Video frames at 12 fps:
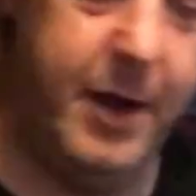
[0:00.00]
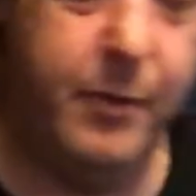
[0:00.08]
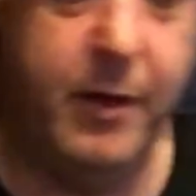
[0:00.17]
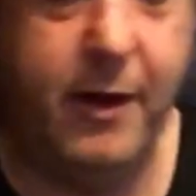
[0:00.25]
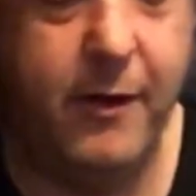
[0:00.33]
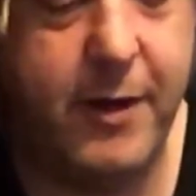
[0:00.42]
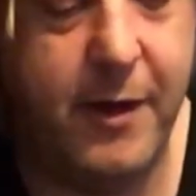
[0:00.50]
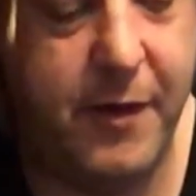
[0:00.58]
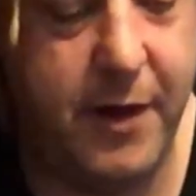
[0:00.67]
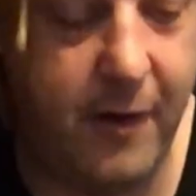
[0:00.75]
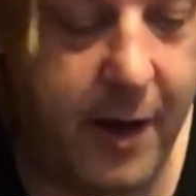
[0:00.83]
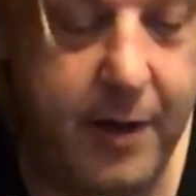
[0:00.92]
really want to look at the
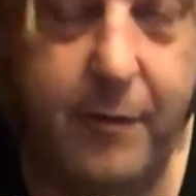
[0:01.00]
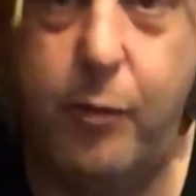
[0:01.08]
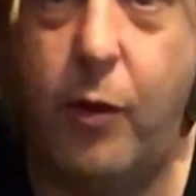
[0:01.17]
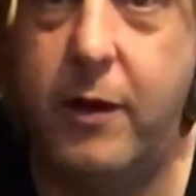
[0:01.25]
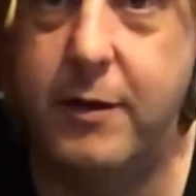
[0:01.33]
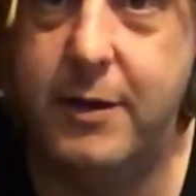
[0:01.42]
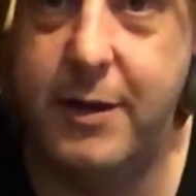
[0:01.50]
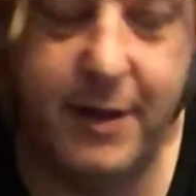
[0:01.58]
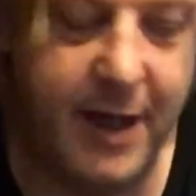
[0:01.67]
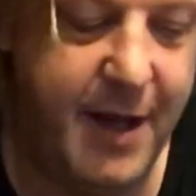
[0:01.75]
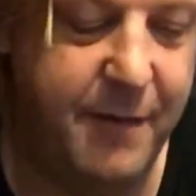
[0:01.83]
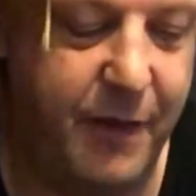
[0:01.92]
9 of Wands
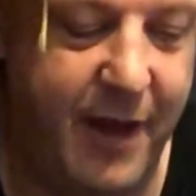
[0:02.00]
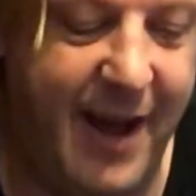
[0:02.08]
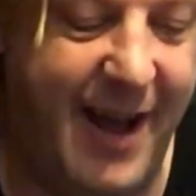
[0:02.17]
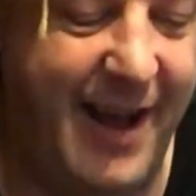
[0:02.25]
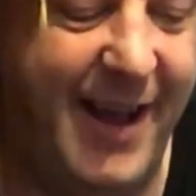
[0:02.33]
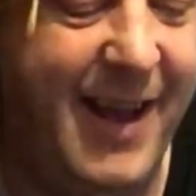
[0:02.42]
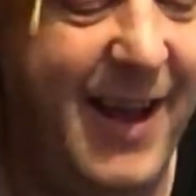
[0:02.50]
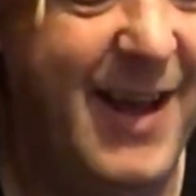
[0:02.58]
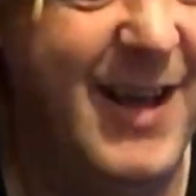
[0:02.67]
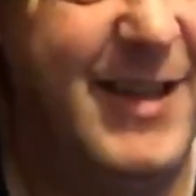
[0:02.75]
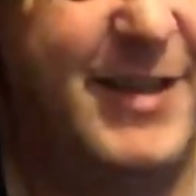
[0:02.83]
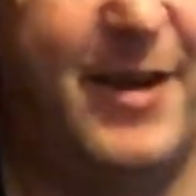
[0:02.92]
underneath that.
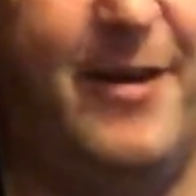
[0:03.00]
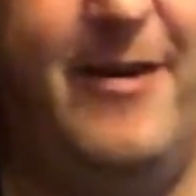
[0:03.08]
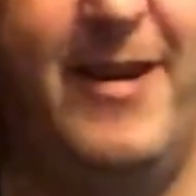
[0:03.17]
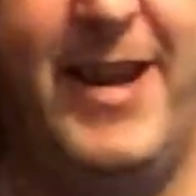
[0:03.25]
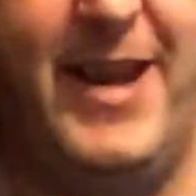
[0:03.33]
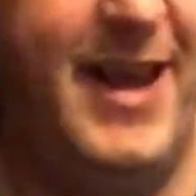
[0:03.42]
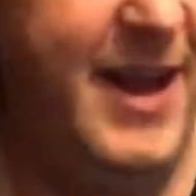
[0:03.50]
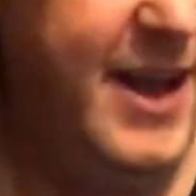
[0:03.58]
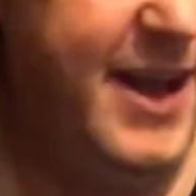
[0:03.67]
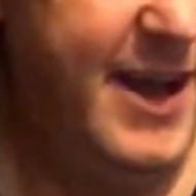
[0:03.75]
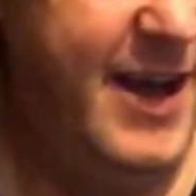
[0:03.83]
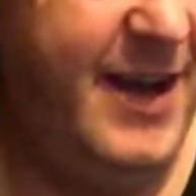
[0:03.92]
Sorry.
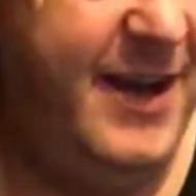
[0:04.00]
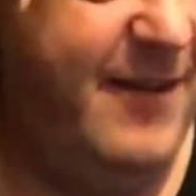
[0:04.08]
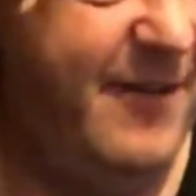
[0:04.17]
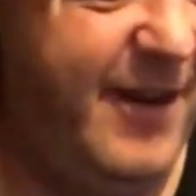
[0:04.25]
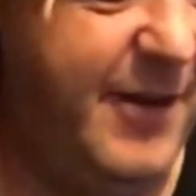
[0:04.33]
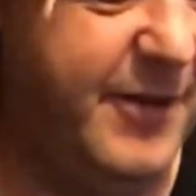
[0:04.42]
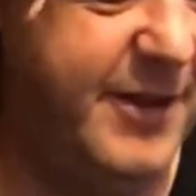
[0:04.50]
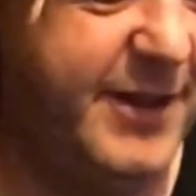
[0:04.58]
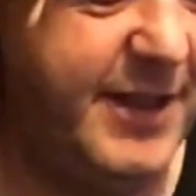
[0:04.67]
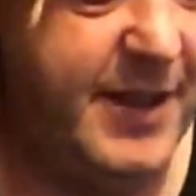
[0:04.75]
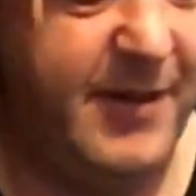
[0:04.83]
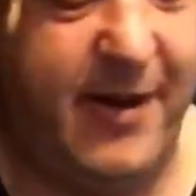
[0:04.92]
I didn't really want to
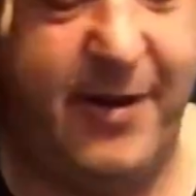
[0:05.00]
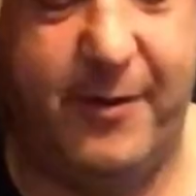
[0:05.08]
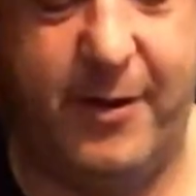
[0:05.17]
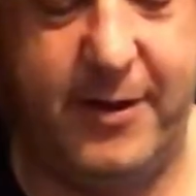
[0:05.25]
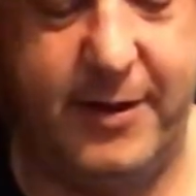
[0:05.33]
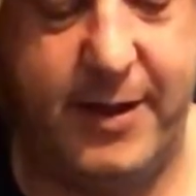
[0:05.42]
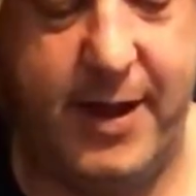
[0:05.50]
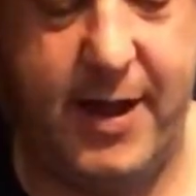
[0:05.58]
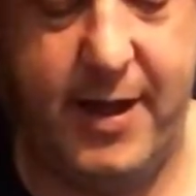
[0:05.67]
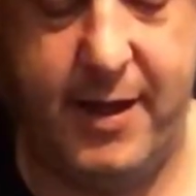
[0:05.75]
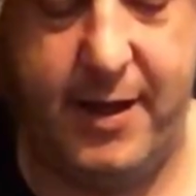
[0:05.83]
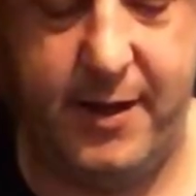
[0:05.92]
see the 9 of Wands
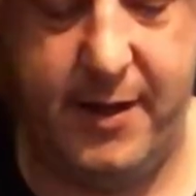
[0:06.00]
there.